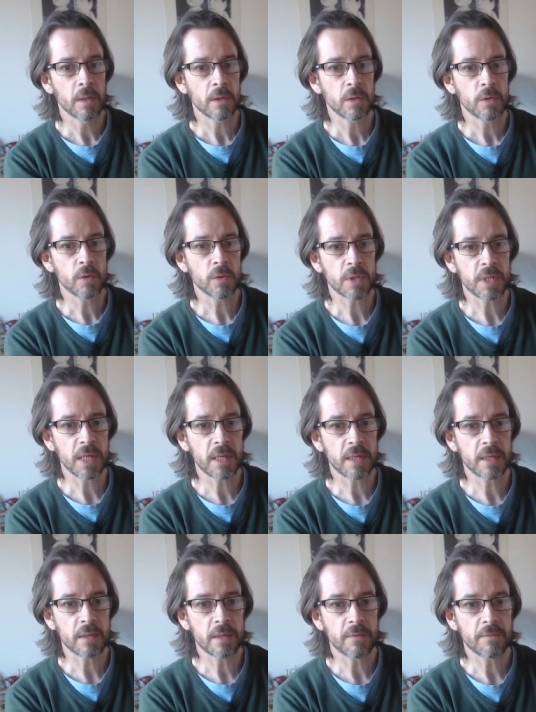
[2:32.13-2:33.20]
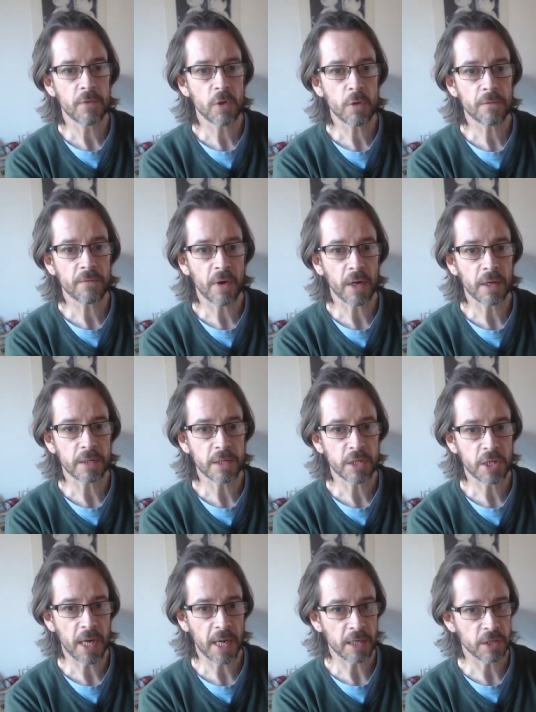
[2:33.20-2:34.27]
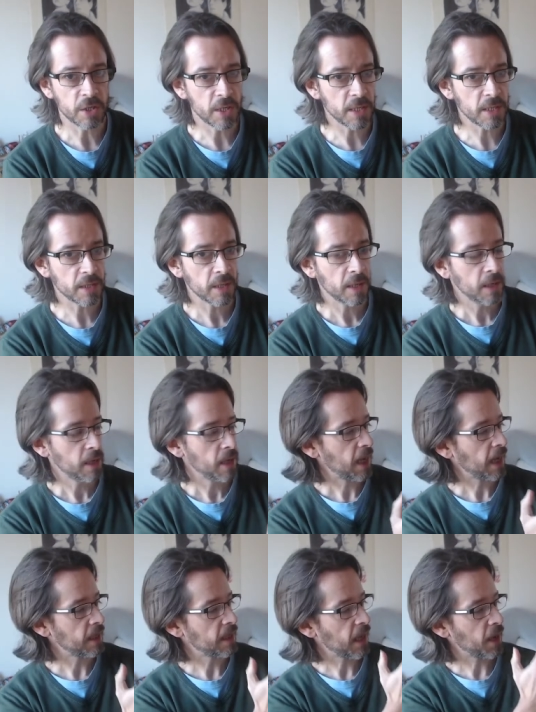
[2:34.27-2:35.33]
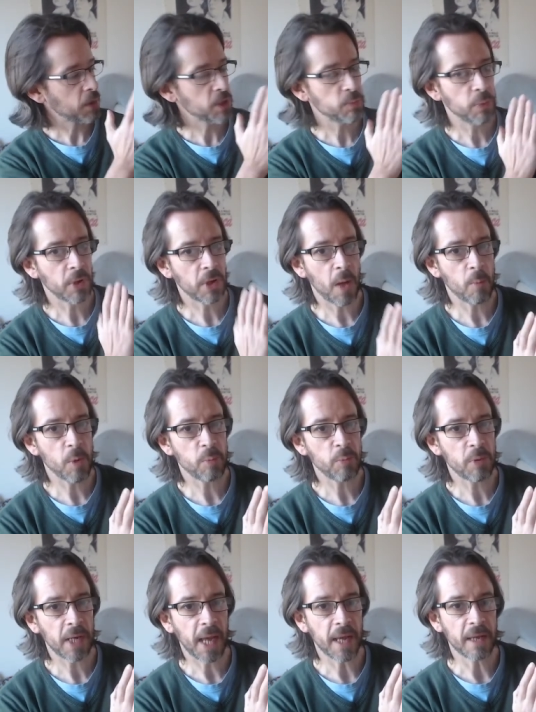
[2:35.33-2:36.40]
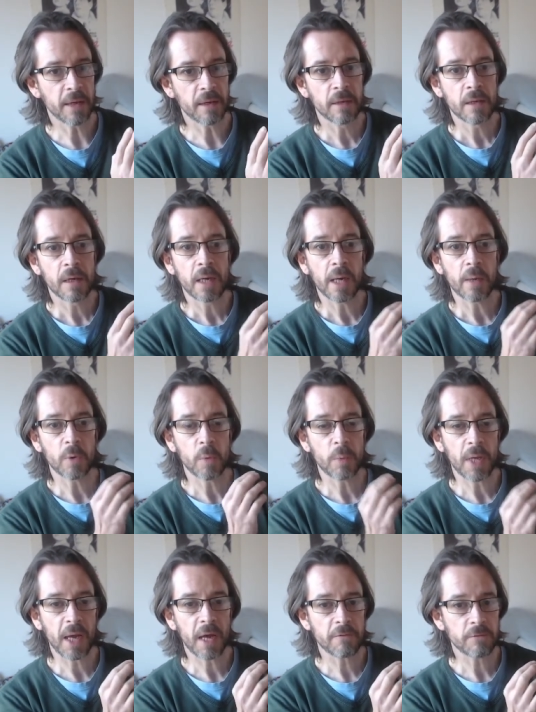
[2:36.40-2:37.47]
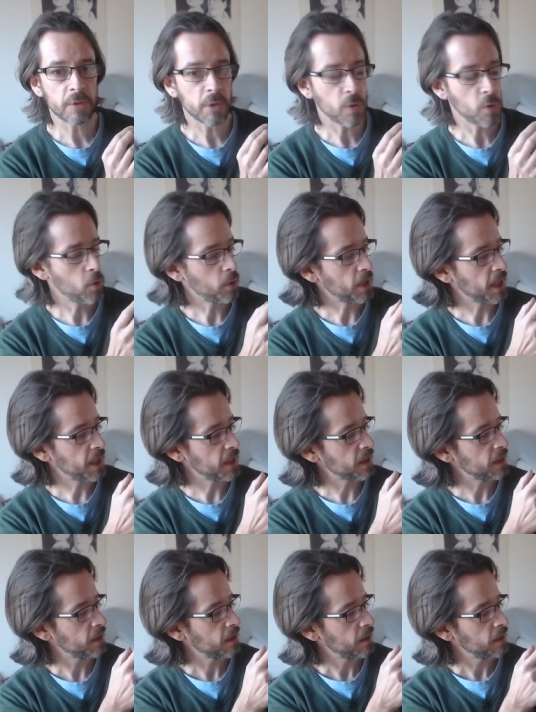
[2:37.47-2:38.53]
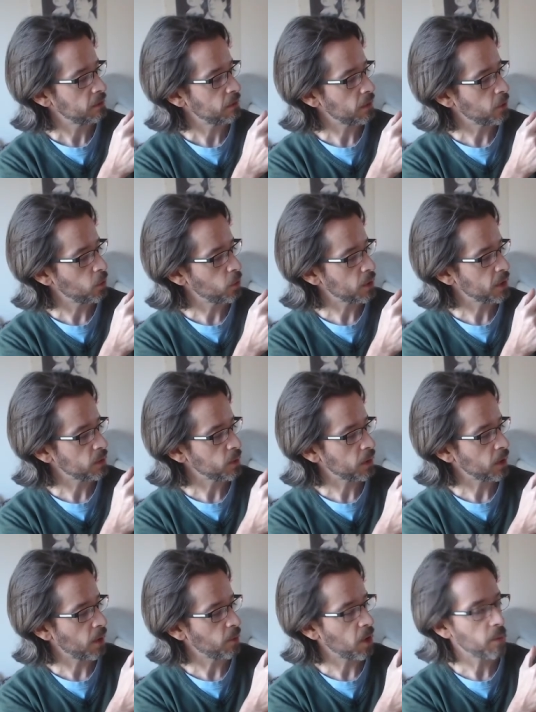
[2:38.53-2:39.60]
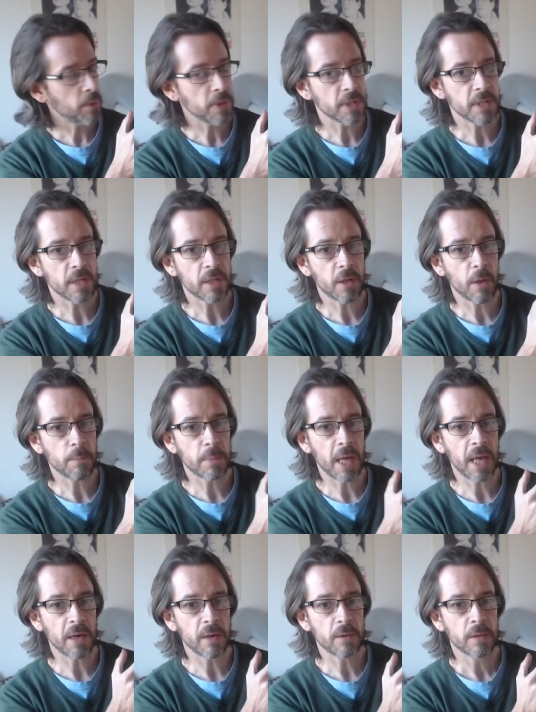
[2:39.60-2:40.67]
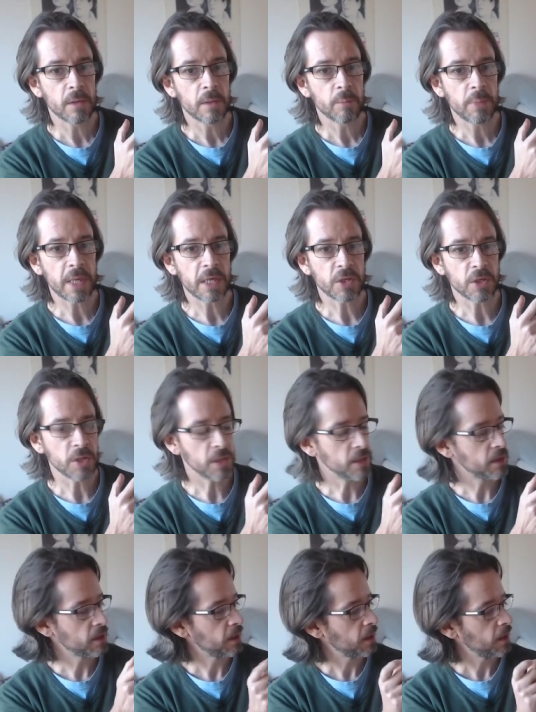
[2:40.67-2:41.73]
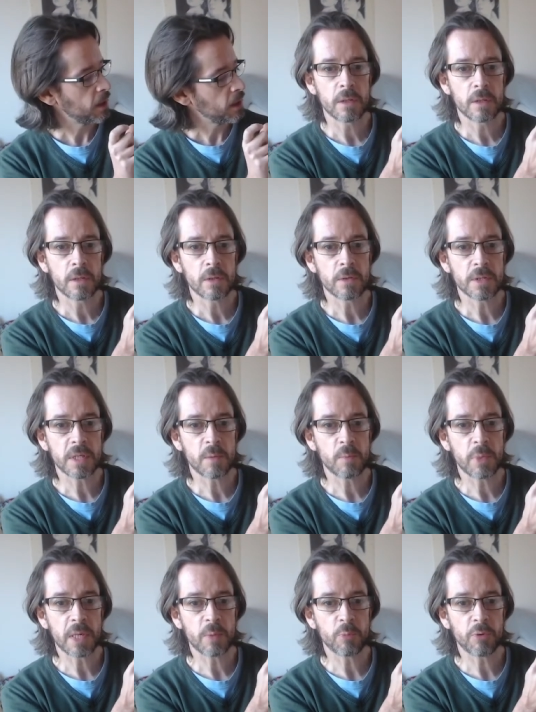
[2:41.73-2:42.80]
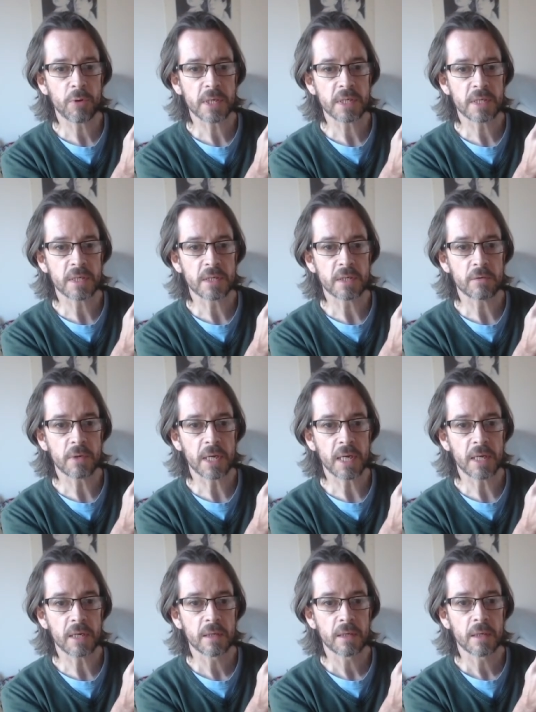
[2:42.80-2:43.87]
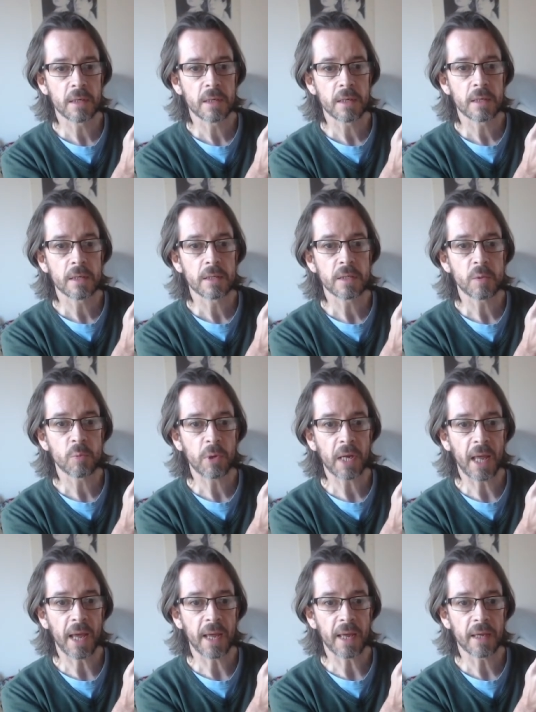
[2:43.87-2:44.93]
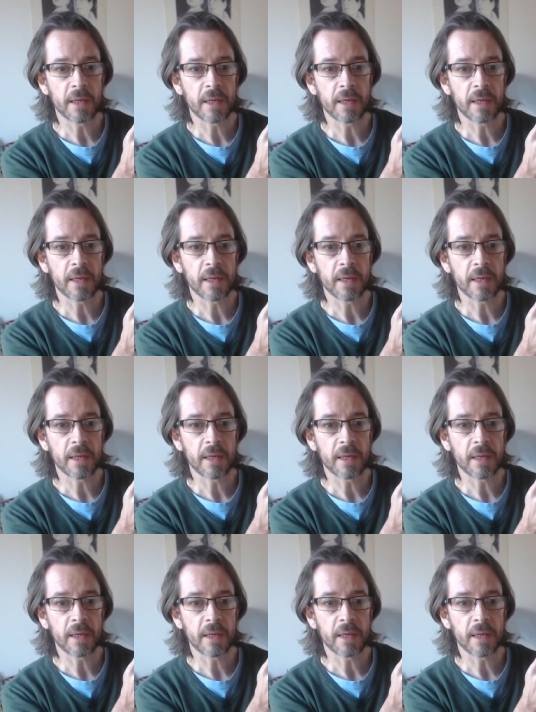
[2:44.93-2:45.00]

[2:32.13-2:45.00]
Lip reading: you'll see that the viewfinder changes, and now it's become a player. And when we have recordings, the recordings will come up as thumbnail pictures. You simply press the screen to play.